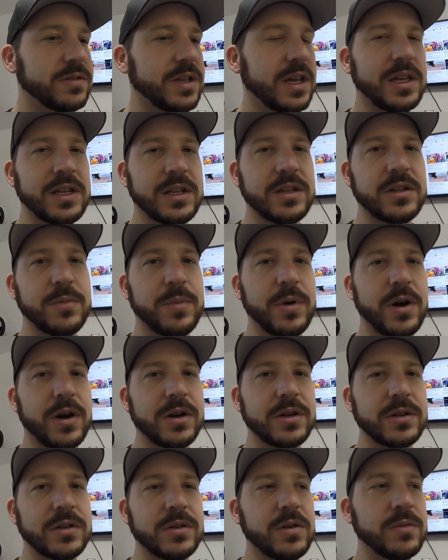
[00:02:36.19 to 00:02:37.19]
taking it
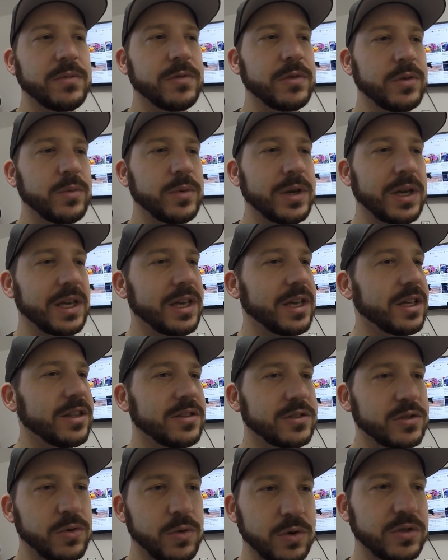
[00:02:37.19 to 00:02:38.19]
apart, and hopefully we can get
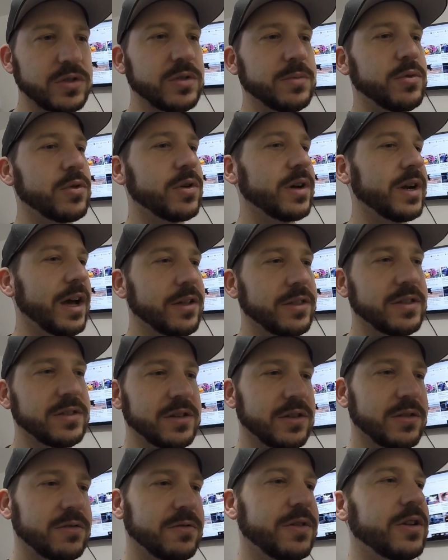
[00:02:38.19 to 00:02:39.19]
this core support out,
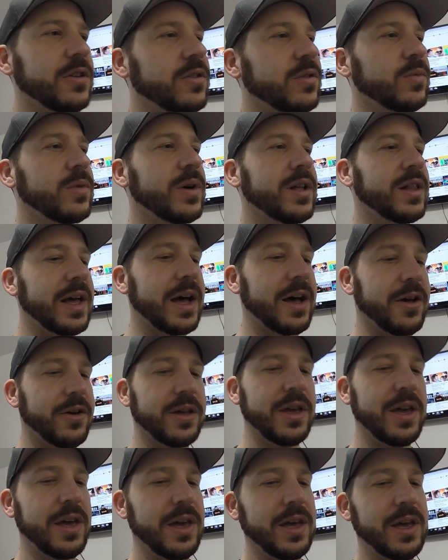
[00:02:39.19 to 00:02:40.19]
this other fender well out,